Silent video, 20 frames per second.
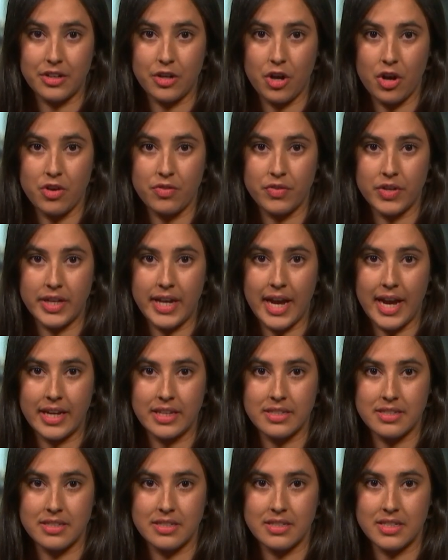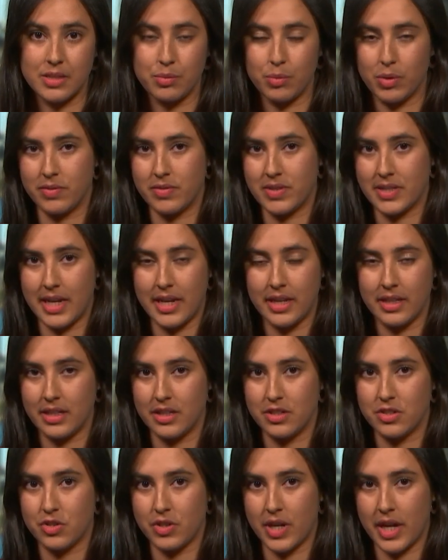COVID cases that we've seen.
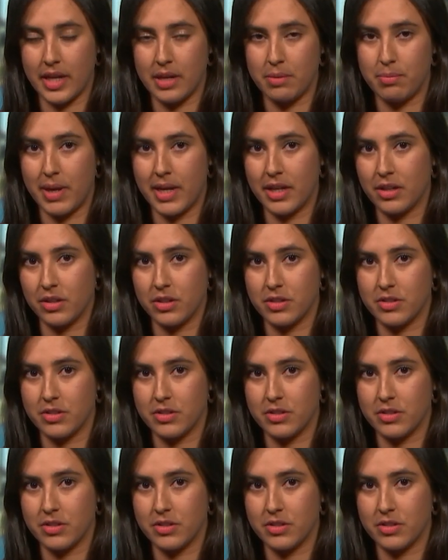The Australian Medical